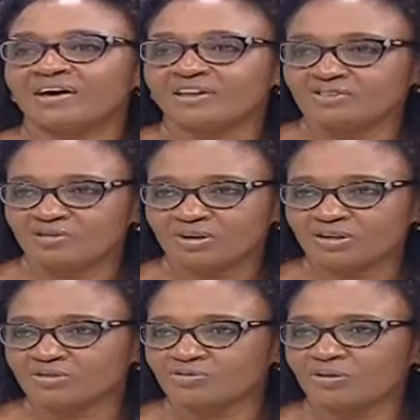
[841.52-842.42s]
It's so
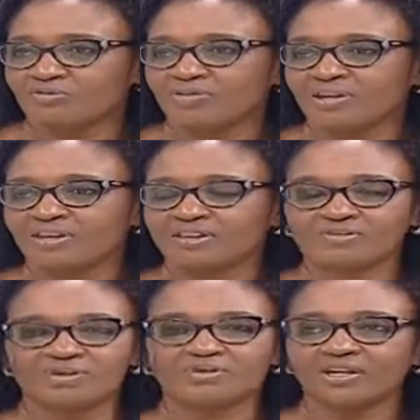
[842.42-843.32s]
much of a feeling. It's
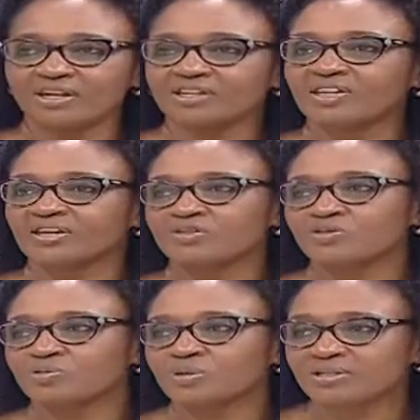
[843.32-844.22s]
you get attached
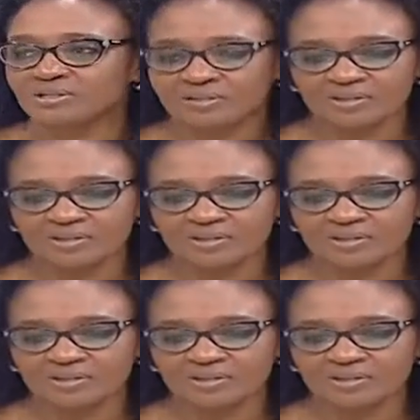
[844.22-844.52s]
to it. And